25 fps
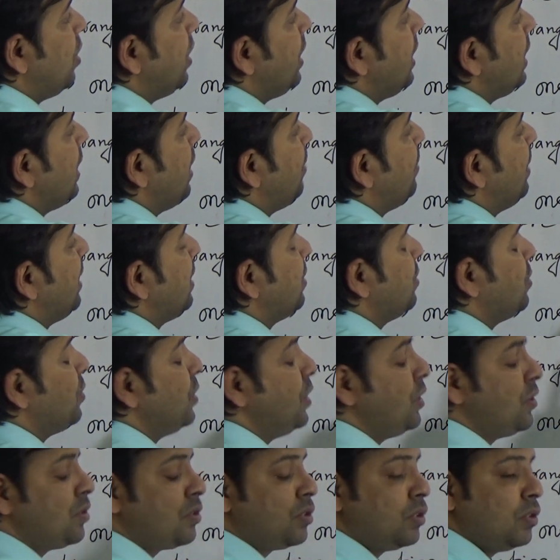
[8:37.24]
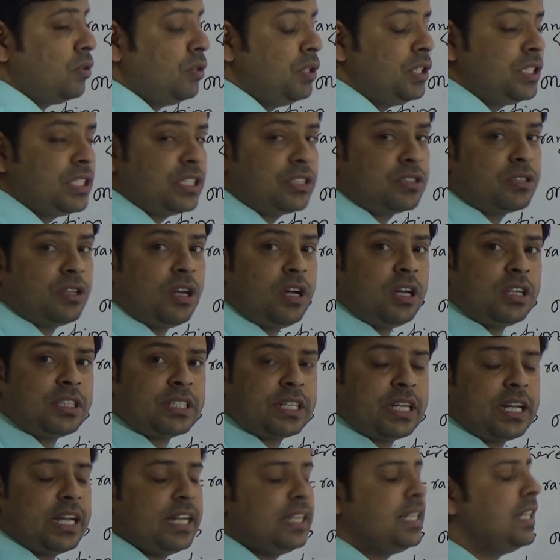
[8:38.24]
element which is
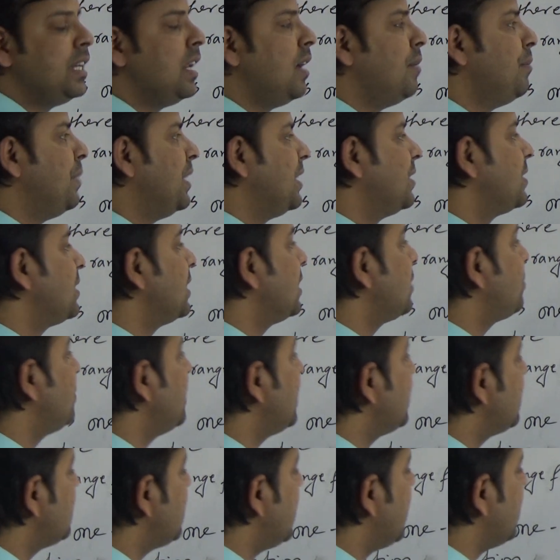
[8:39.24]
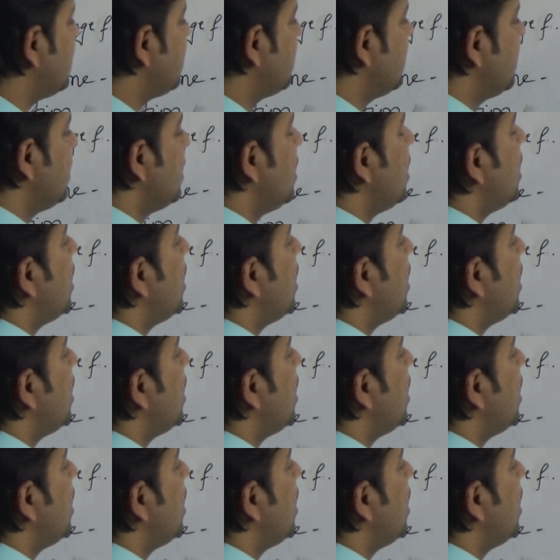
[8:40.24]
not an element. It means that